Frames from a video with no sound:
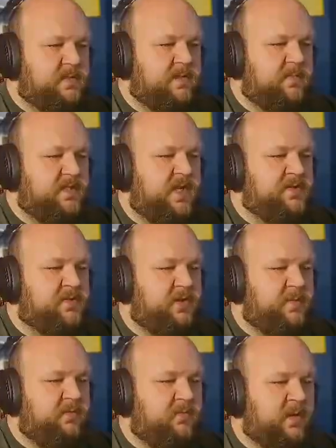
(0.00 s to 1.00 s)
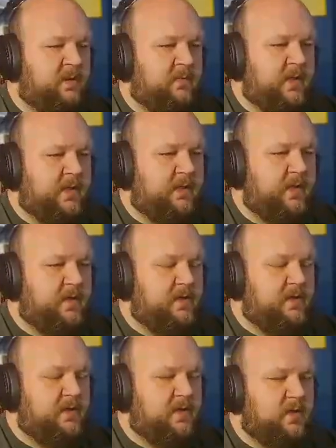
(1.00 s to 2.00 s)
the potential to be really, really good.
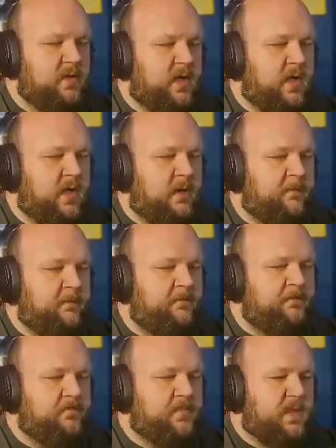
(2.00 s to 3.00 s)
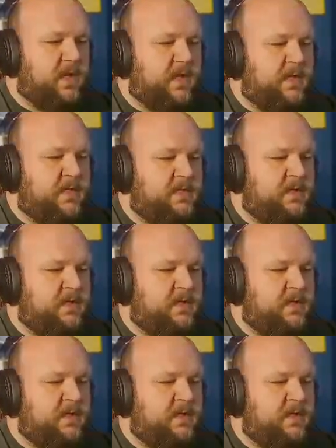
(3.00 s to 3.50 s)
It